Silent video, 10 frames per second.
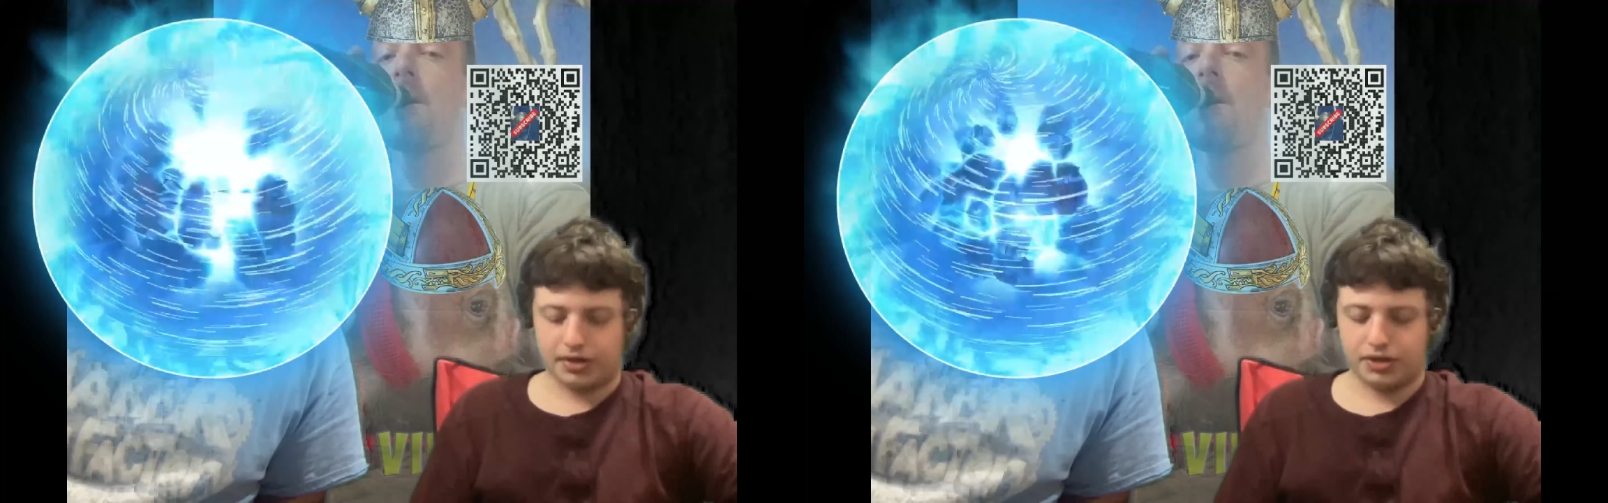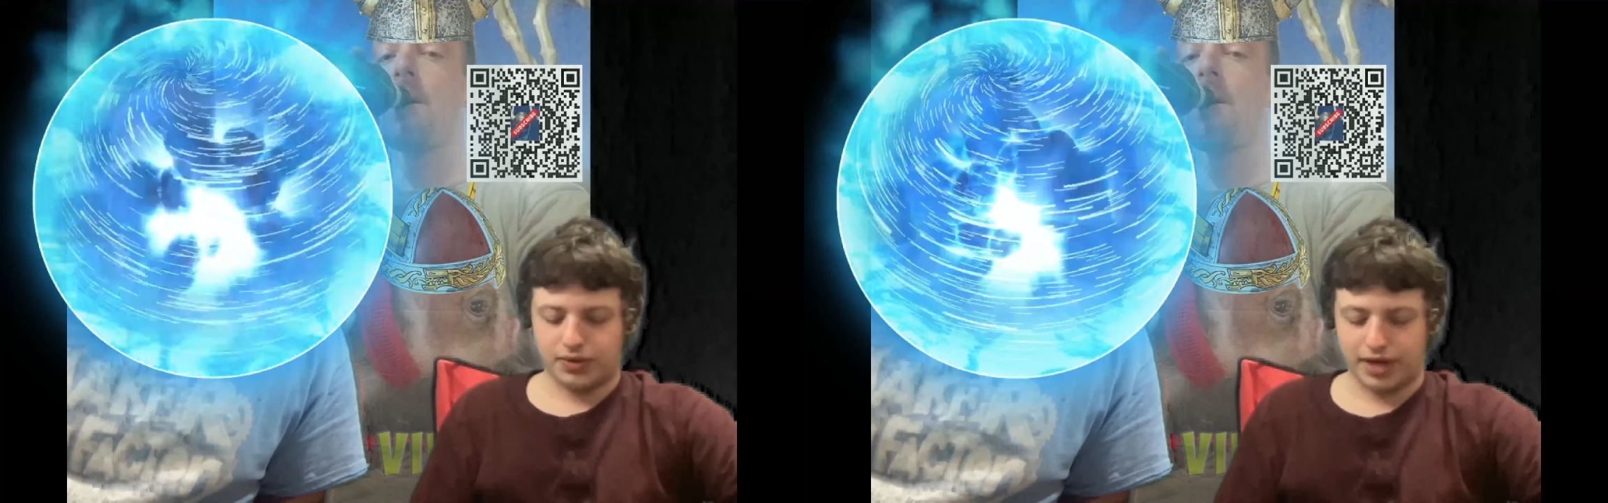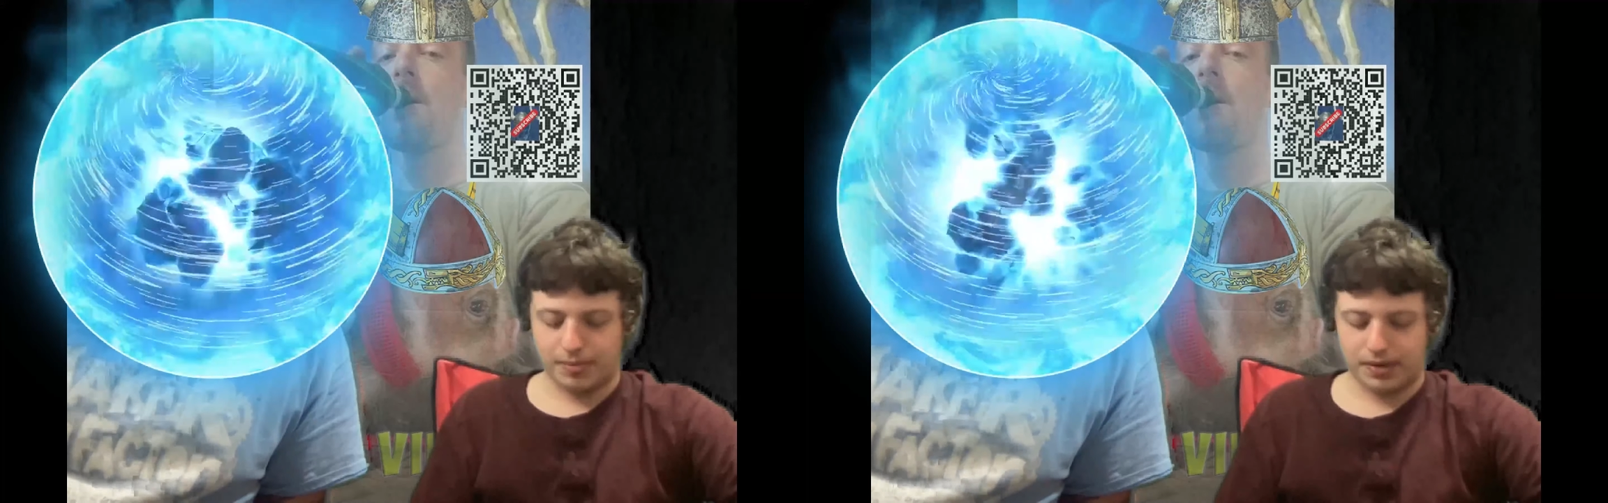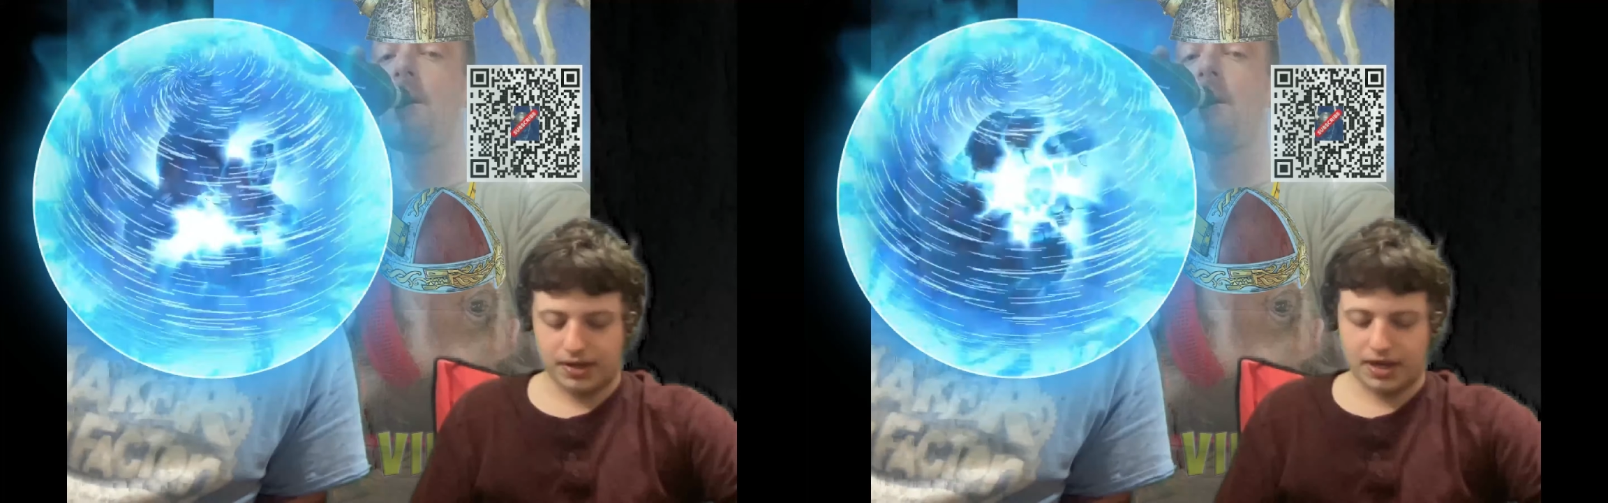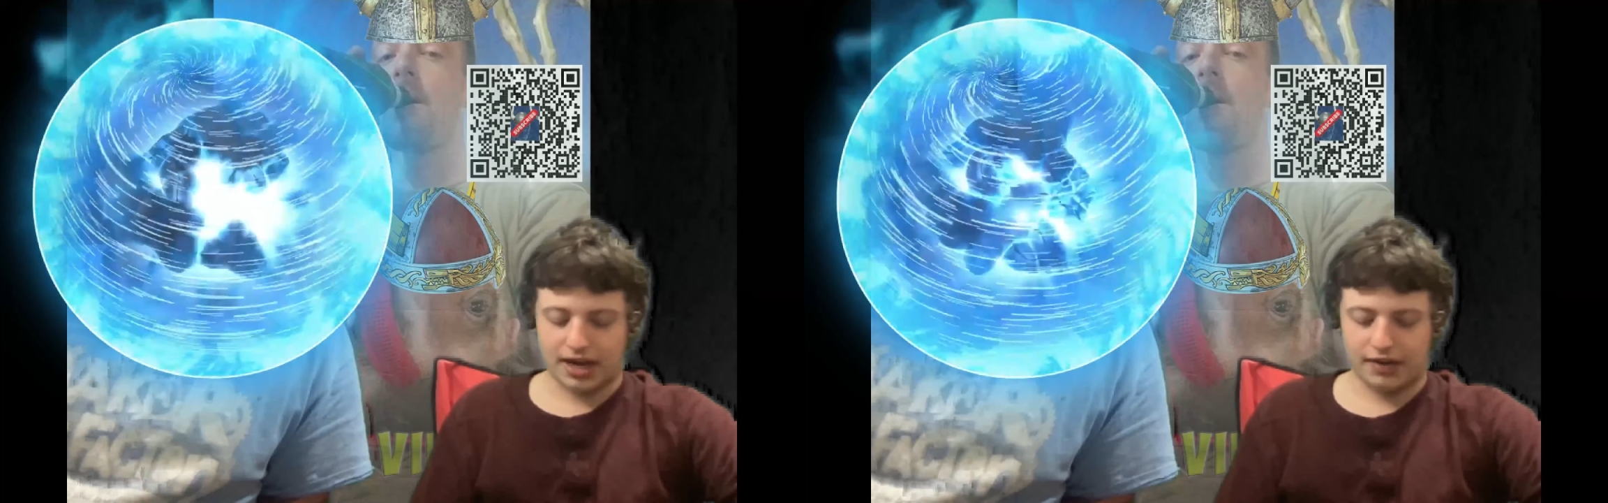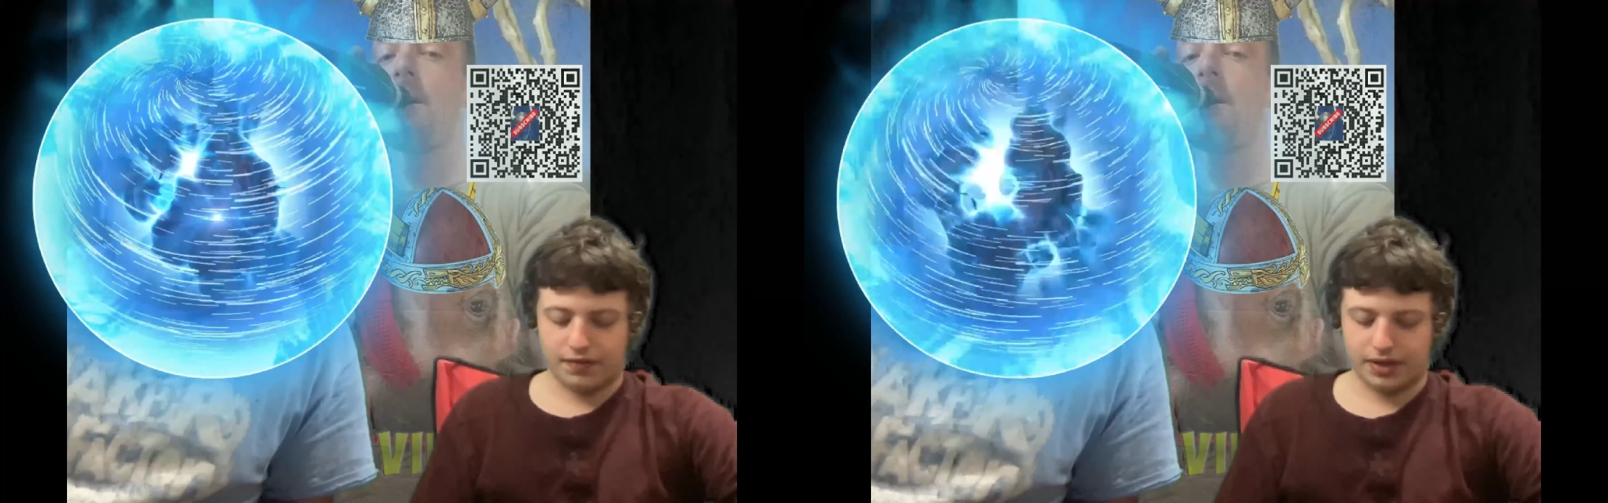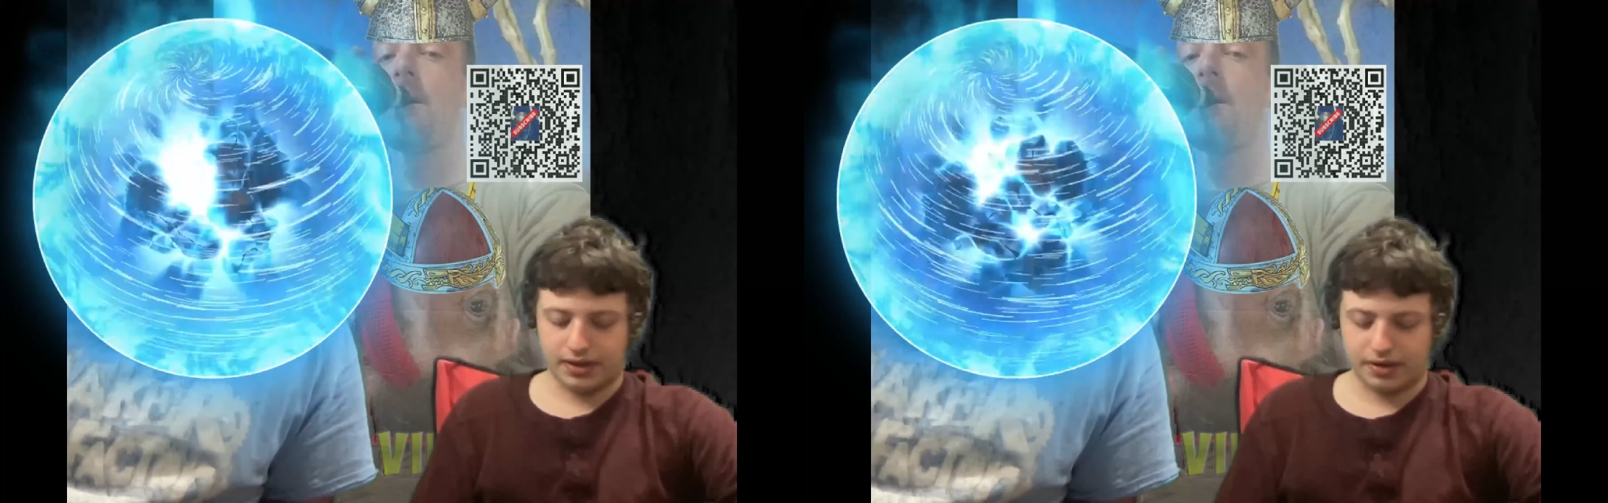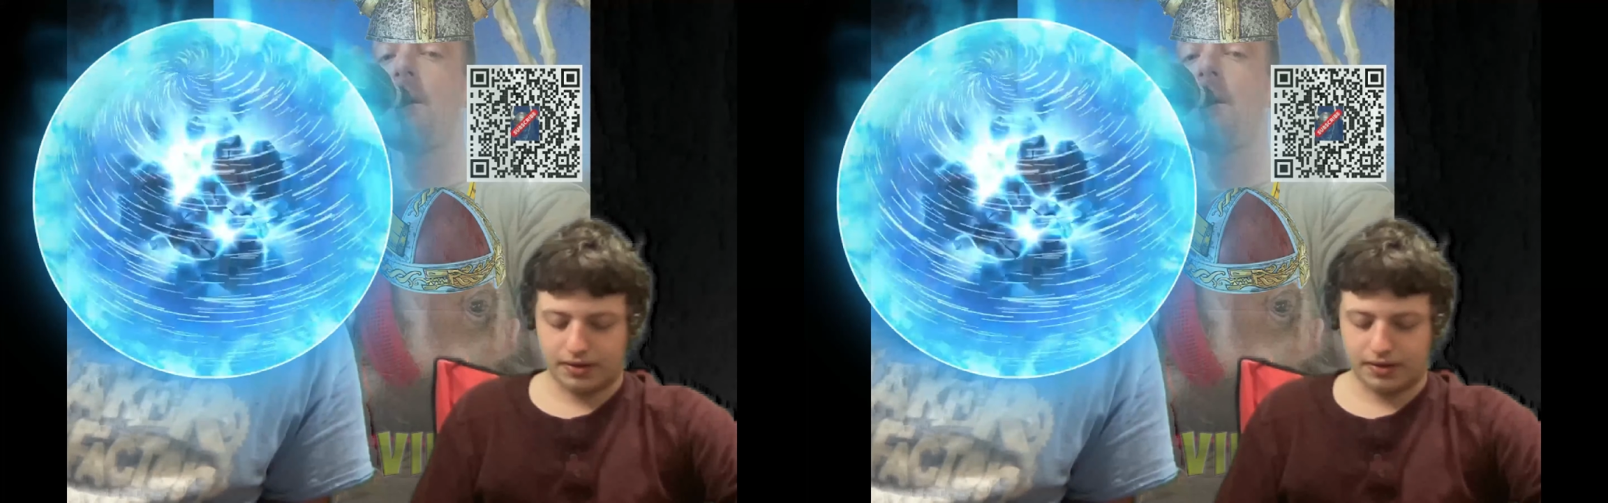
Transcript: to a PIV.